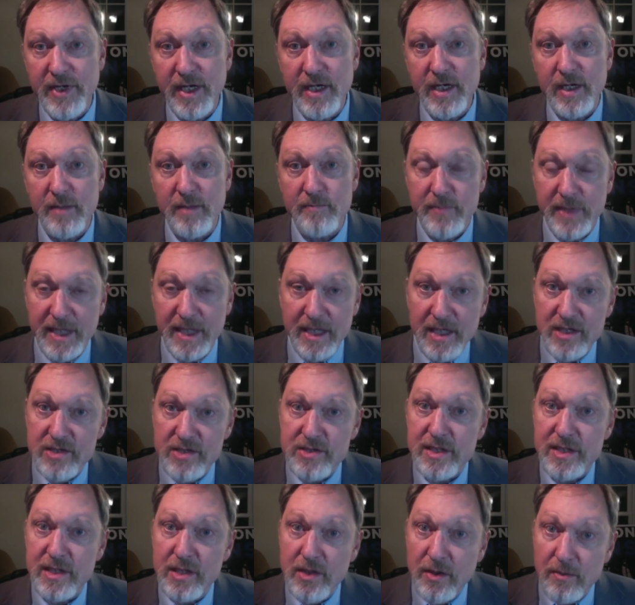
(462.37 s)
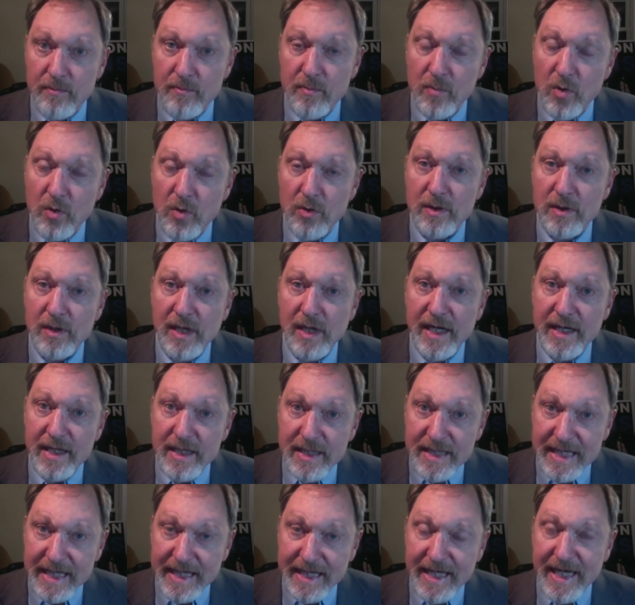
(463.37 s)
there because you're more
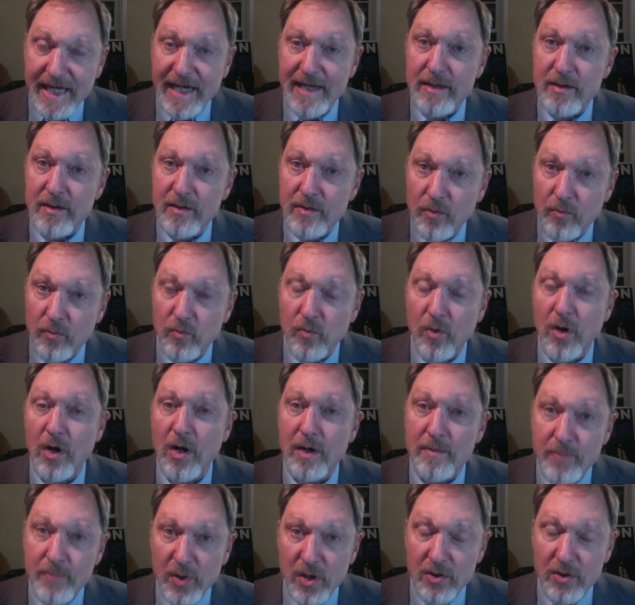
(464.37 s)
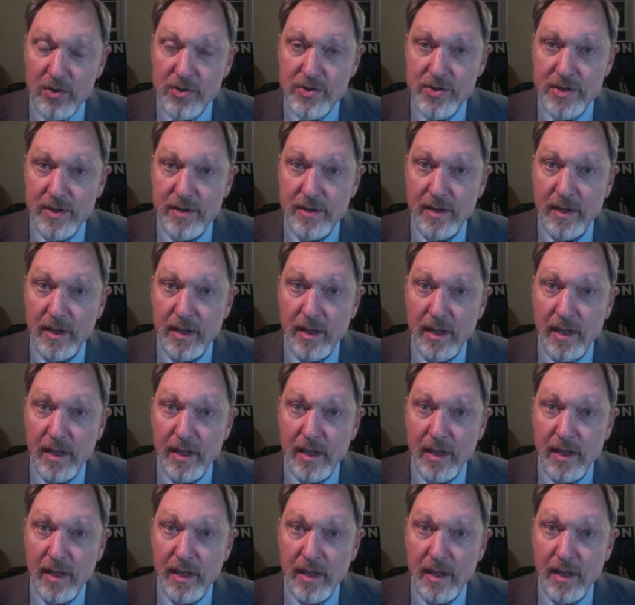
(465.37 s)
likely to get the wrong person.